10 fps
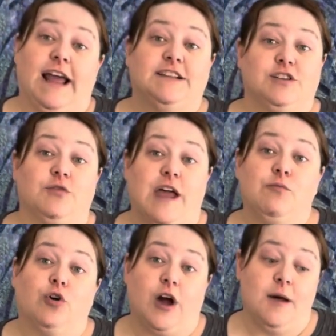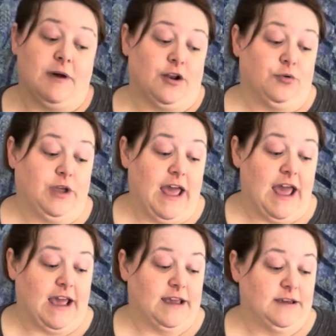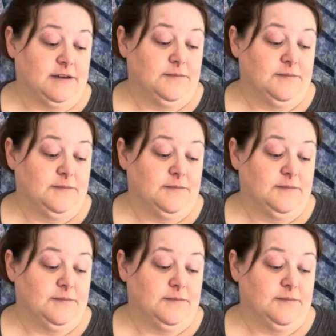And so they will come out okay.